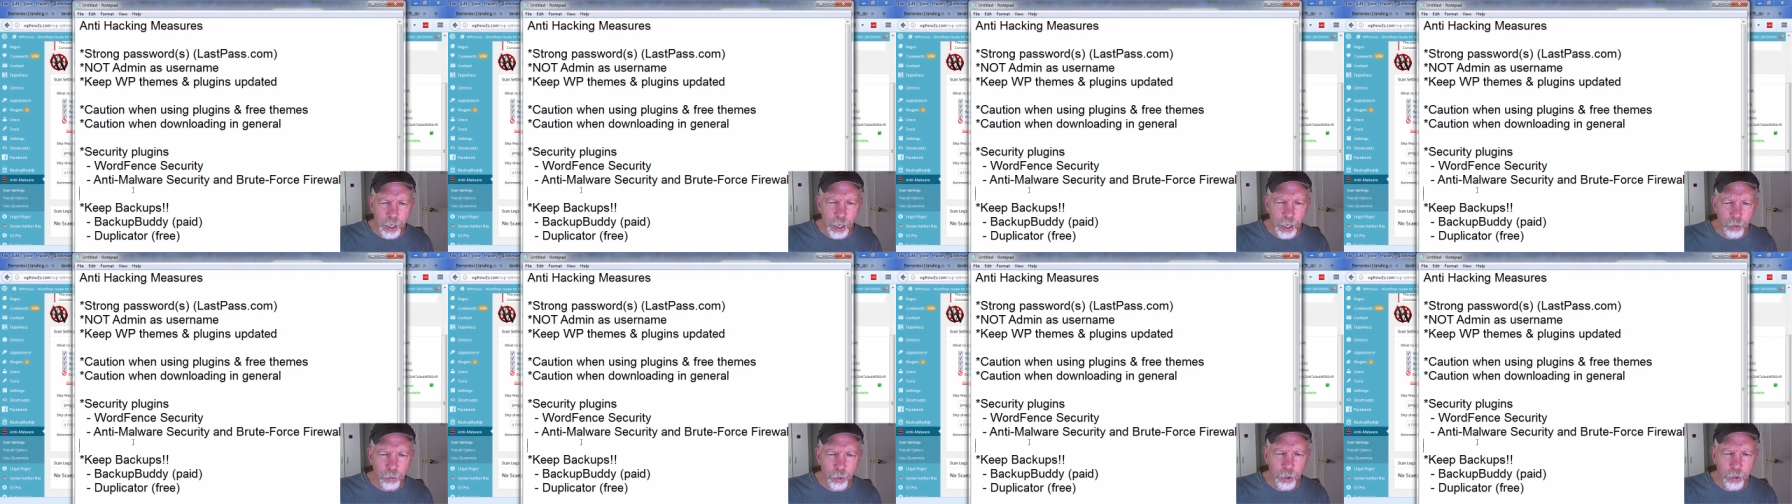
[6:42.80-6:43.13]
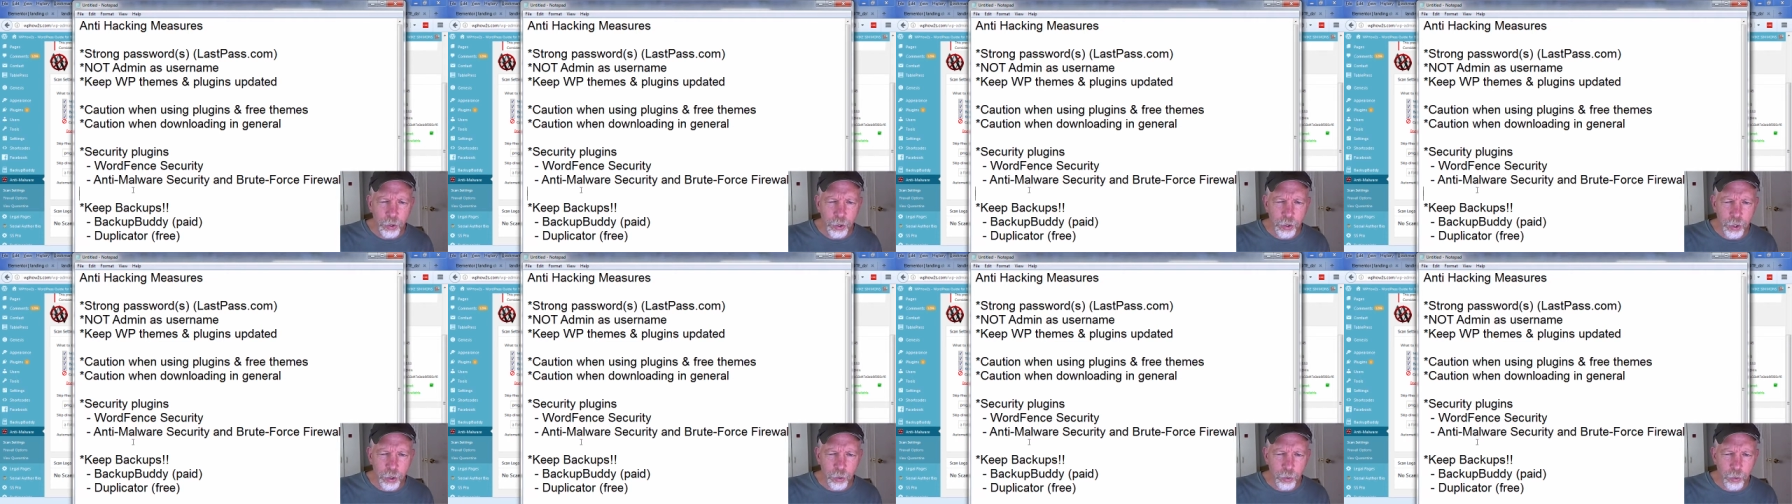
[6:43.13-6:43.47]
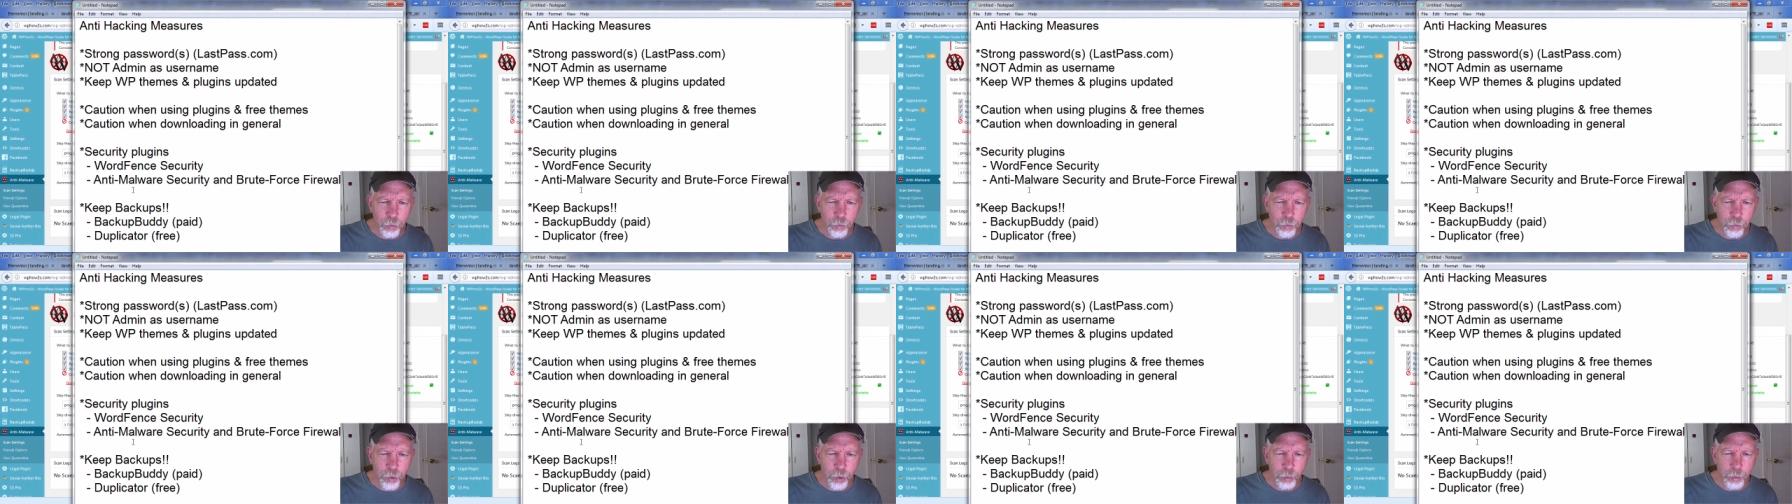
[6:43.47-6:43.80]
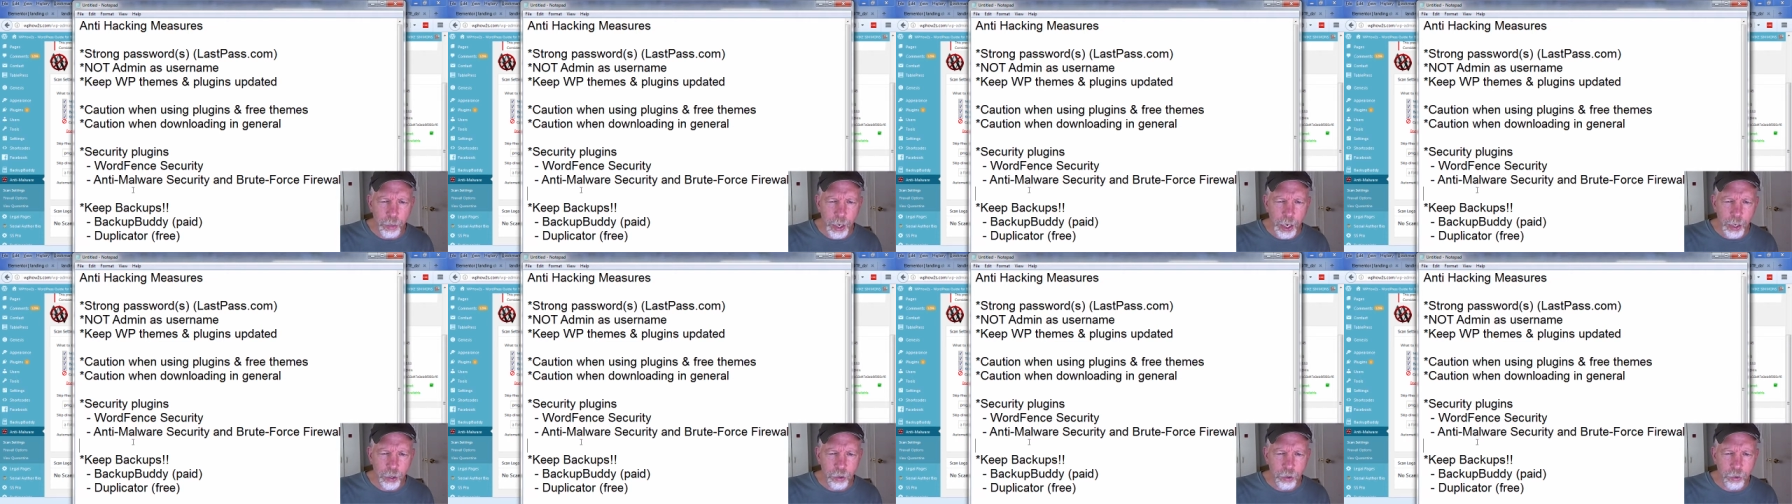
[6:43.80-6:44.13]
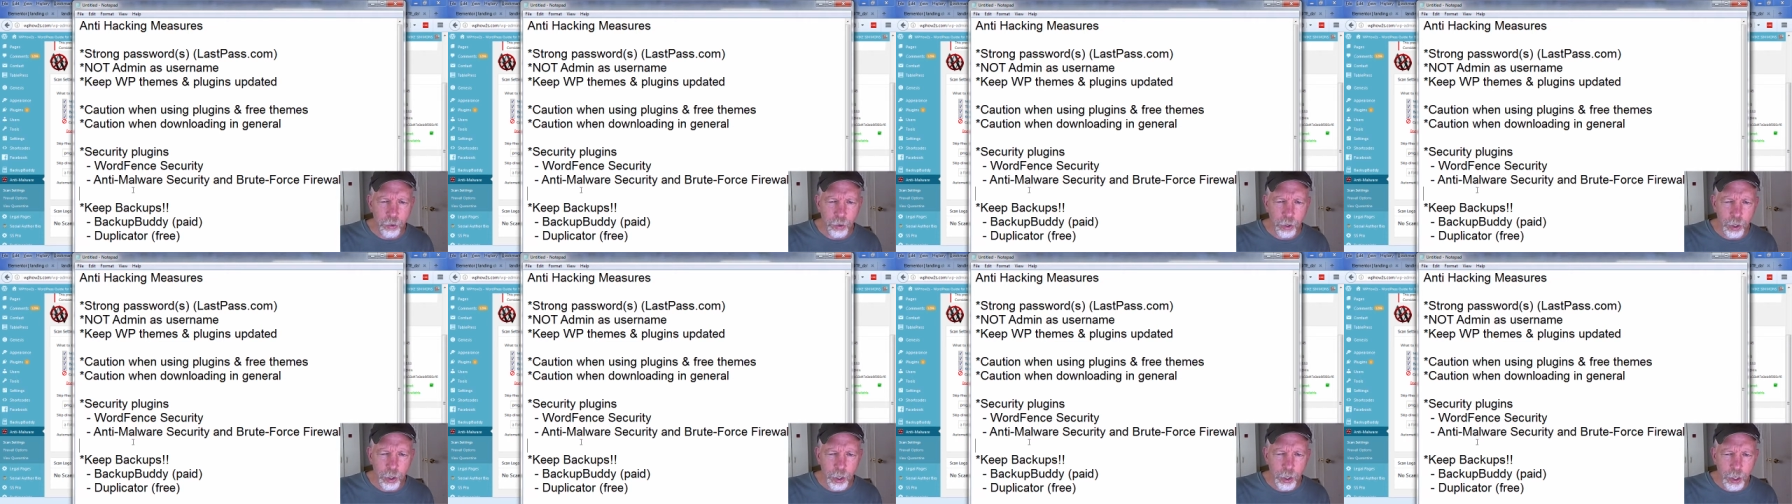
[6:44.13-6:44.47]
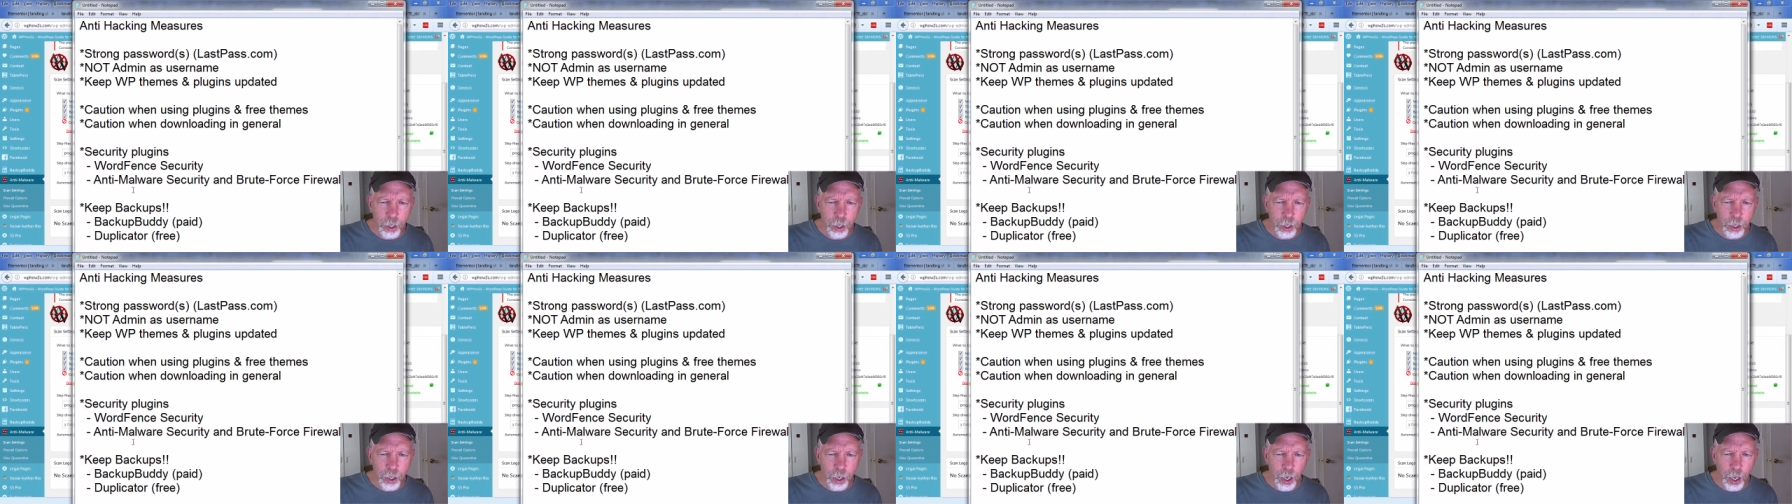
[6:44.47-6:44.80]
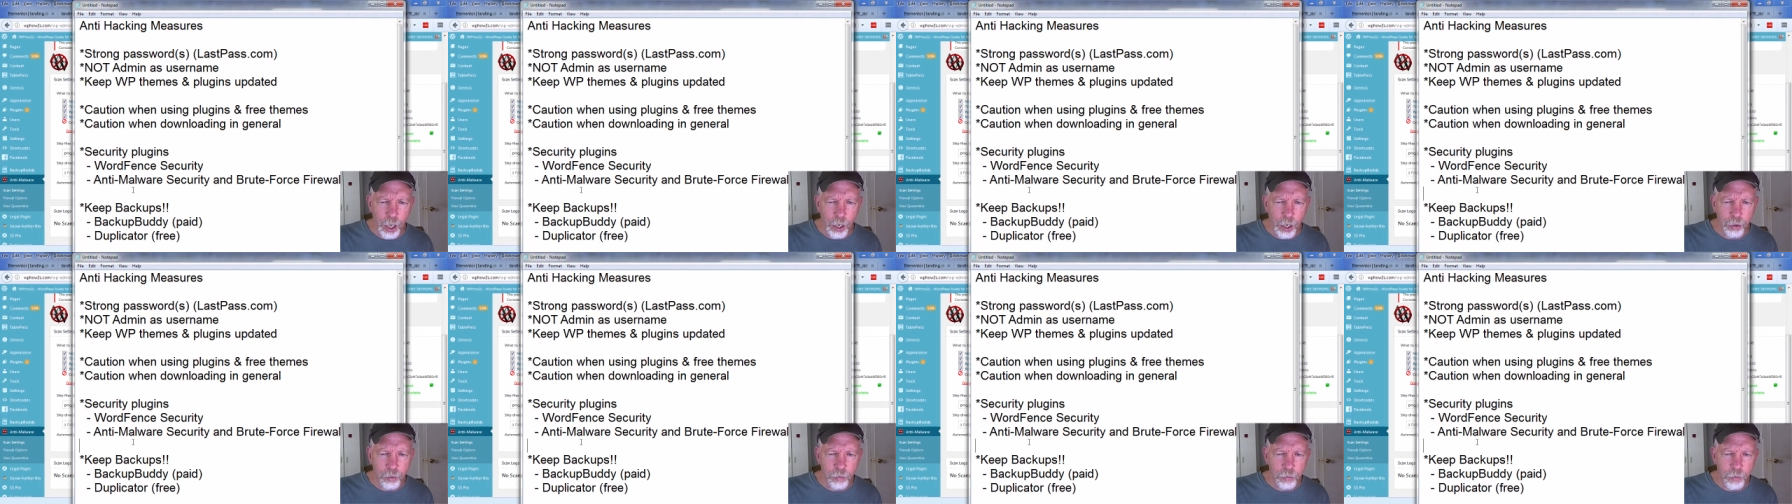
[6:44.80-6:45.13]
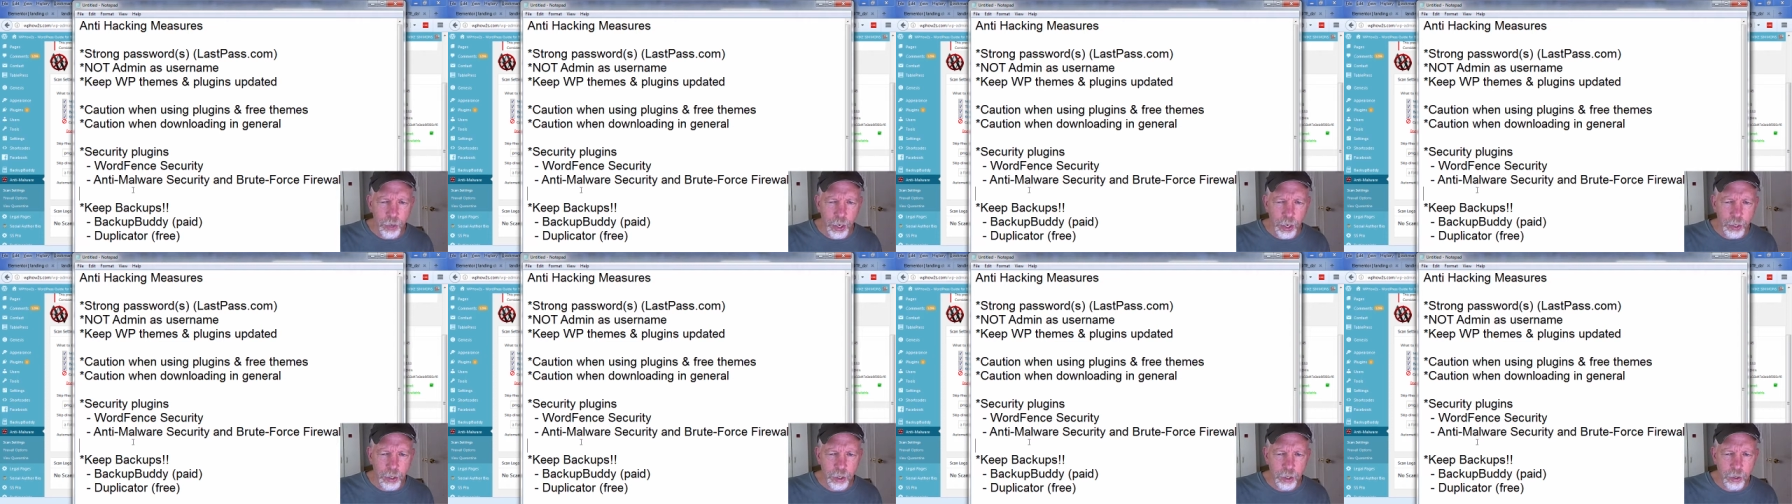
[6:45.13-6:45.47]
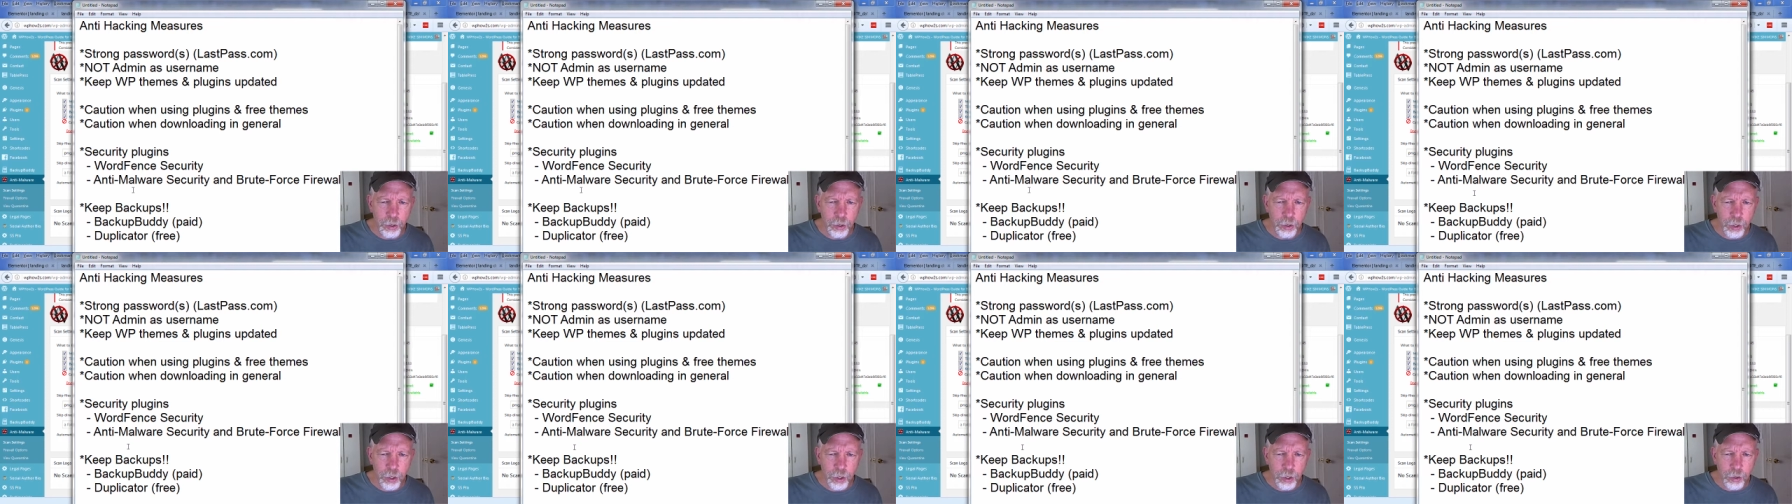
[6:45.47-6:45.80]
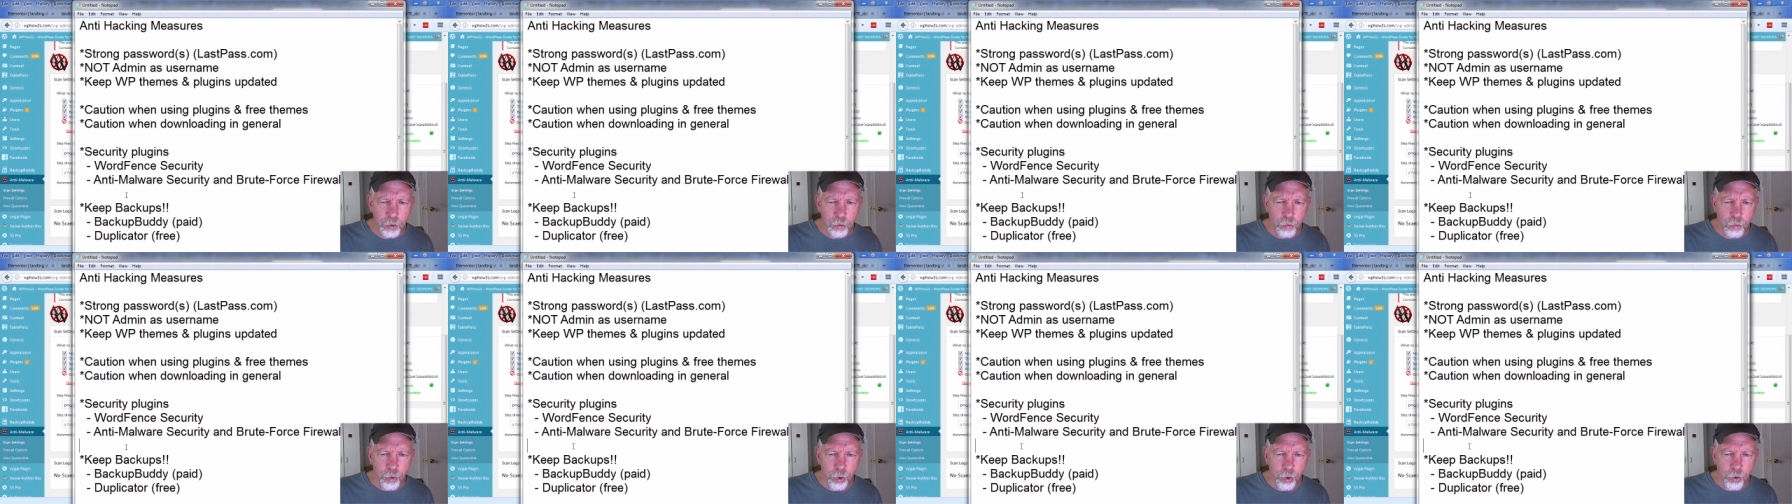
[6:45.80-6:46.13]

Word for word: To begin with, you can revert back to a non-infected